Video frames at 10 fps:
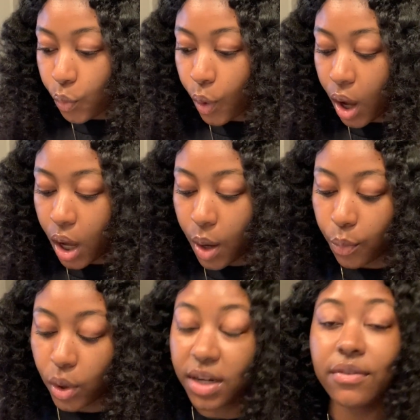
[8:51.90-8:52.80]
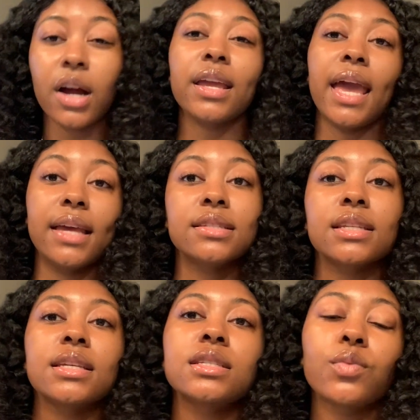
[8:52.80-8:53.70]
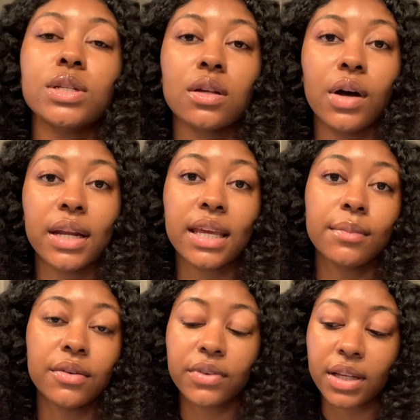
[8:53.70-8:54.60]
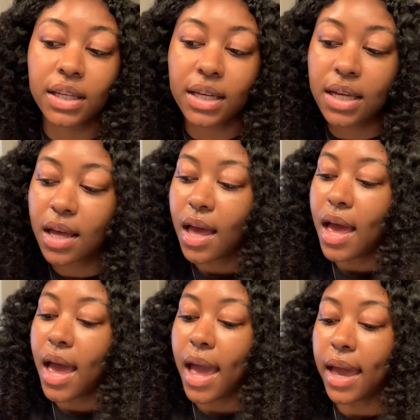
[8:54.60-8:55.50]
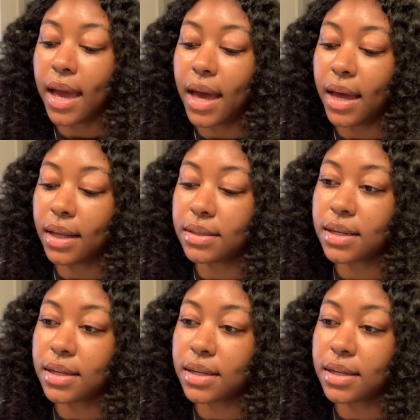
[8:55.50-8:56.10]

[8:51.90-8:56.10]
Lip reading: one of our cases was on hemophilia, and